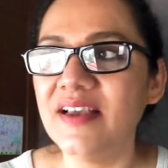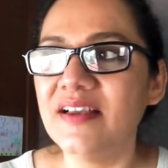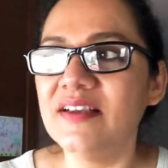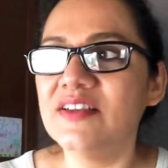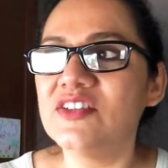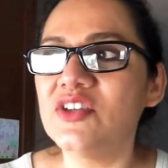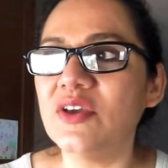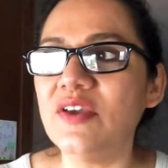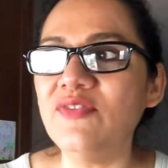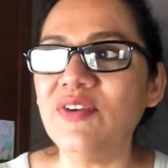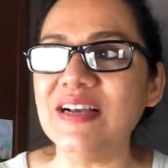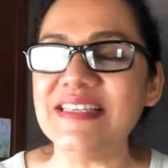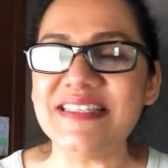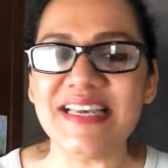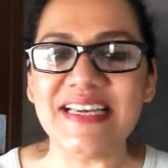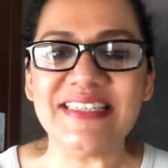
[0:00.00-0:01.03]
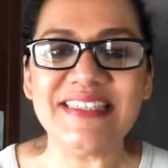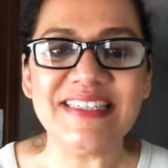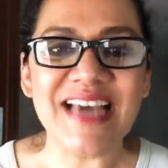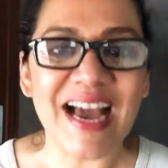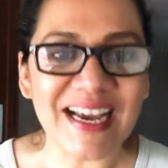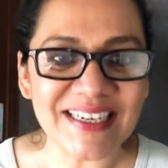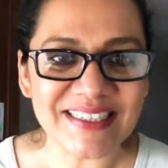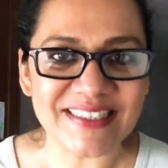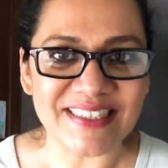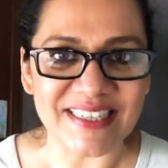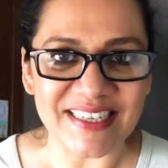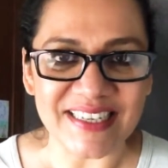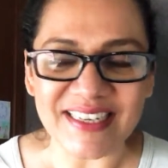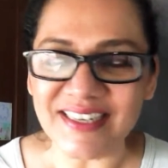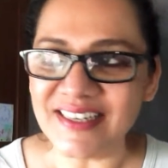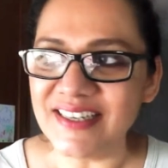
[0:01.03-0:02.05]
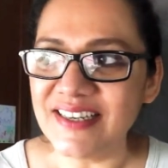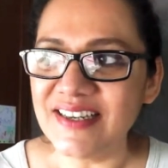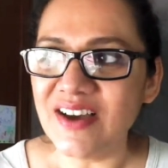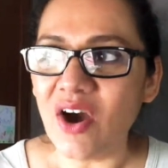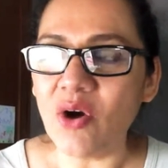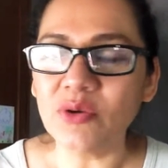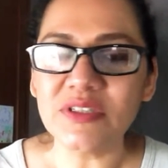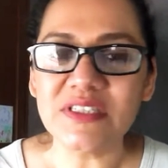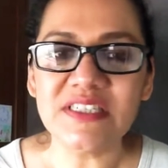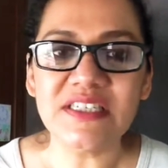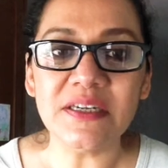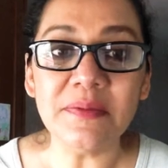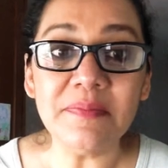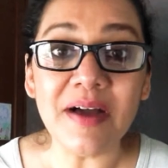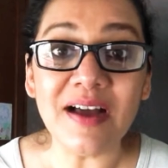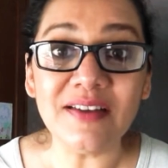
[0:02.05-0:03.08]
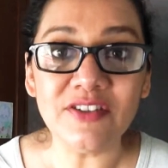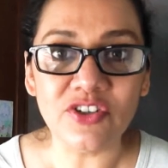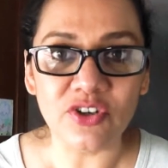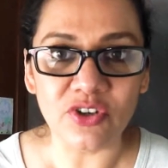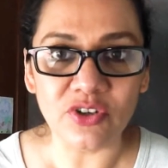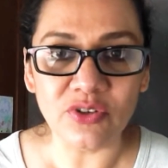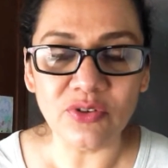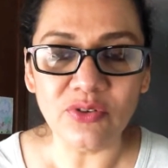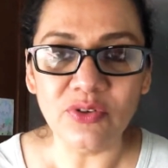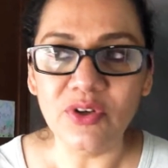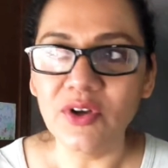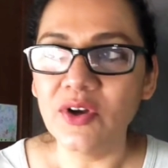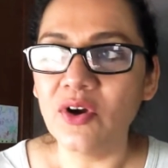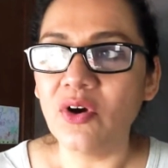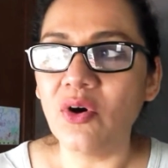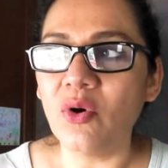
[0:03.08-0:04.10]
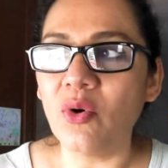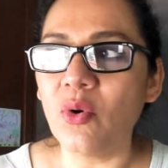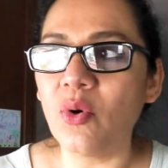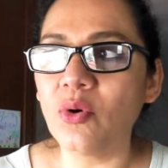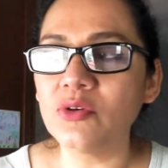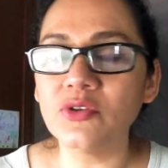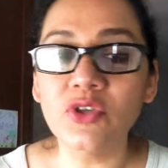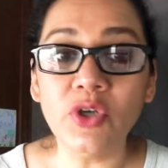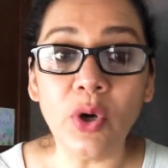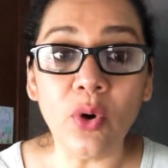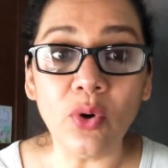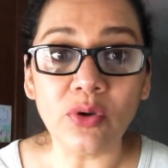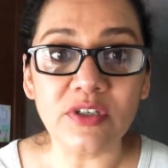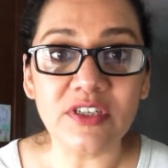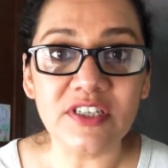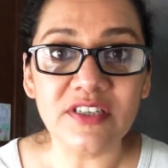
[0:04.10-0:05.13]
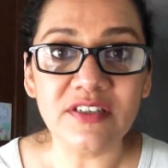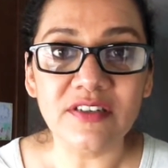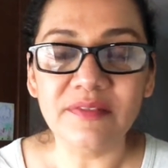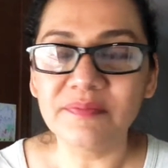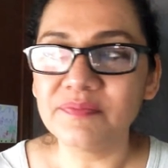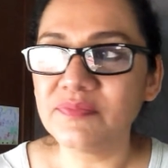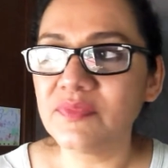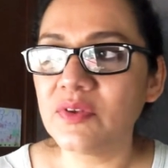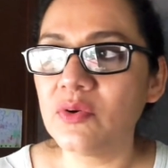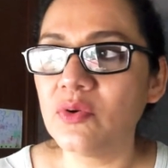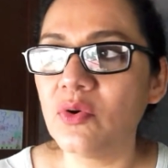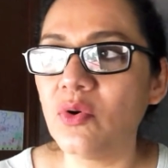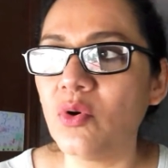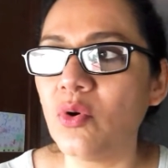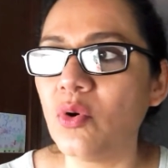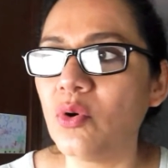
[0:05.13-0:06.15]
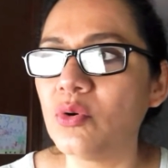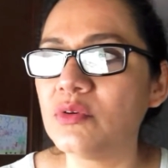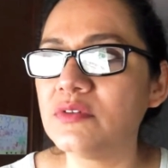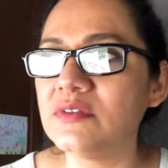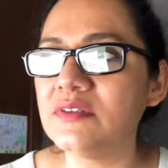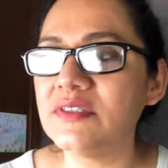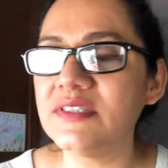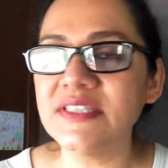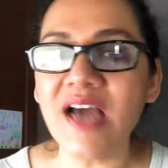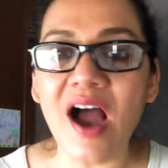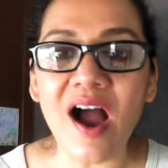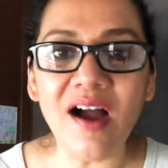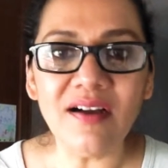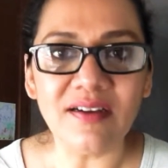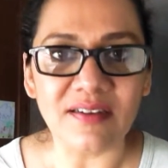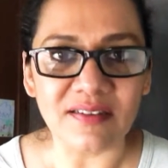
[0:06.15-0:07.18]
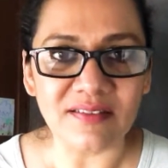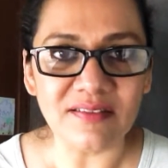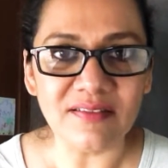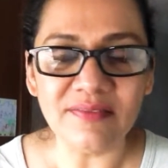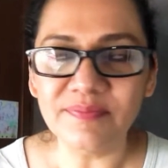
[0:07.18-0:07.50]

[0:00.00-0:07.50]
So if I say taxi or tomato or taut or tongue,